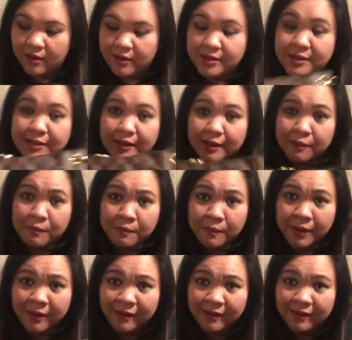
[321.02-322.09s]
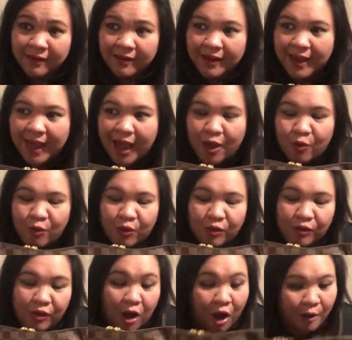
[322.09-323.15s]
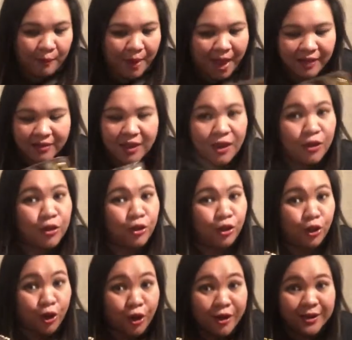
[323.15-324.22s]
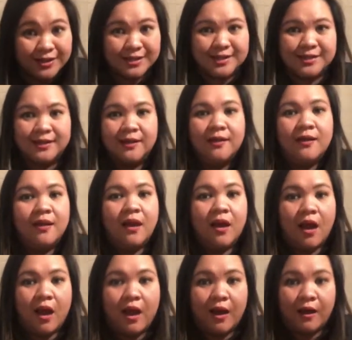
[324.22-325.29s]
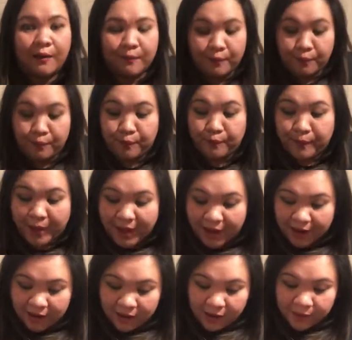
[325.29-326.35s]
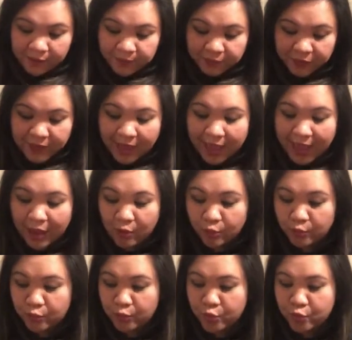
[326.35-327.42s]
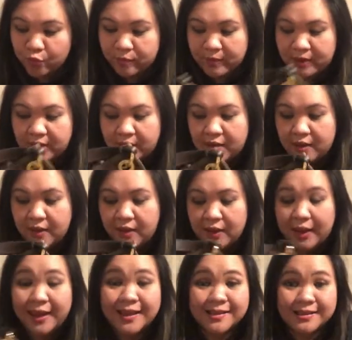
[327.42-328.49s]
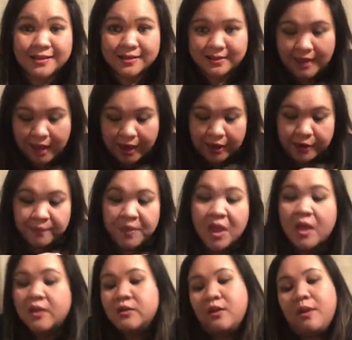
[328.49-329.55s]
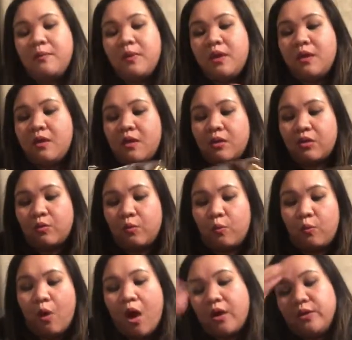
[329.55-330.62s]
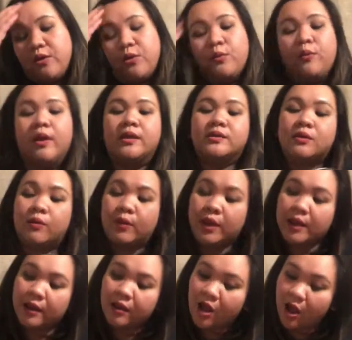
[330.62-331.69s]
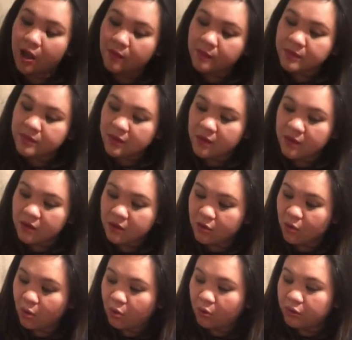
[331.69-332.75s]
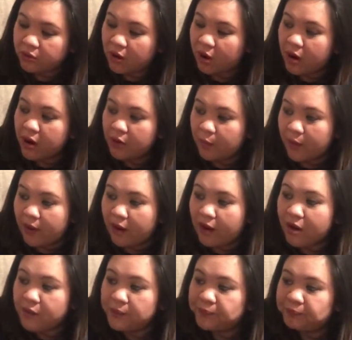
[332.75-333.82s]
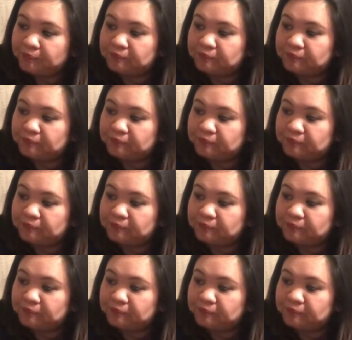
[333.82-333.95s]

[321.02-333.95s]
slim, how compact it looks, but how roomy it is inside. So let me walk you through it. So it comes in gold hardware,